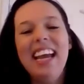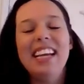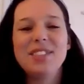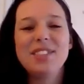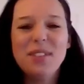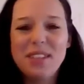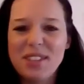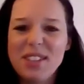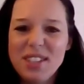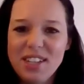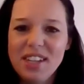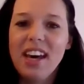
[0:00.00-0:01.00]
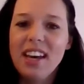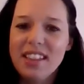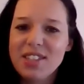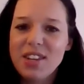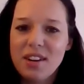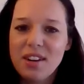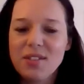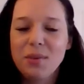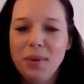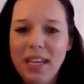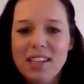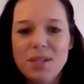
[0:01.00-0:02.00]
It's always good to do that at the start of the
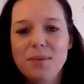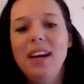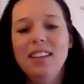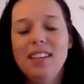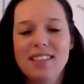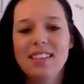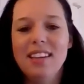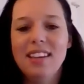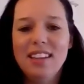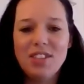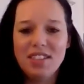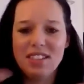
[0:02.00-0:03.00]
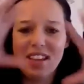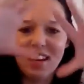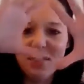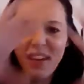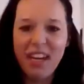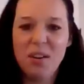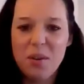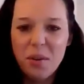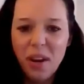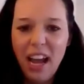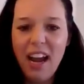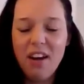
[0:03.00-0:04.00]
week as well, isn't it? Just kind of get it
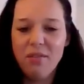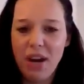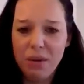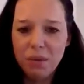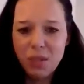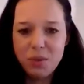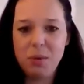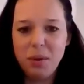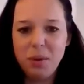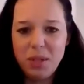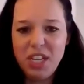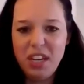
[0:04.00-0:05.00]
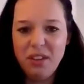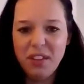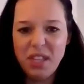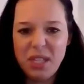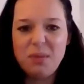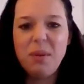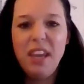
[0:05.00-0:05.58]
all out, right? What do I want to achieve?